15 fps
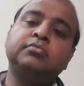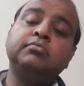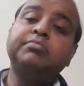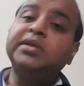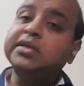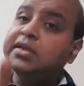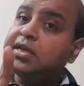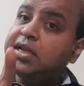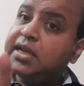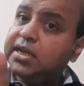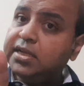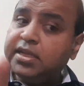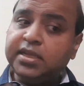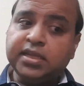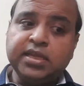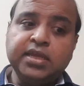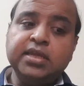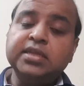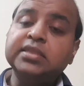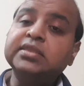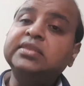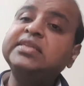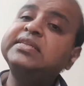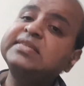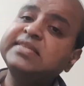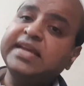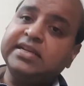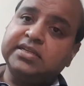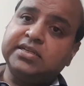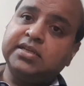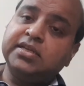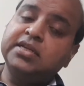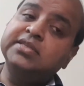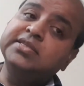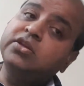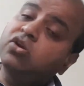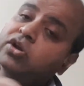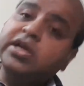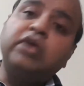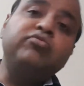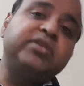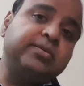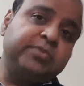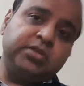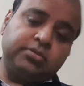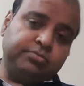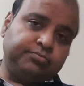But clearly this set is not countable.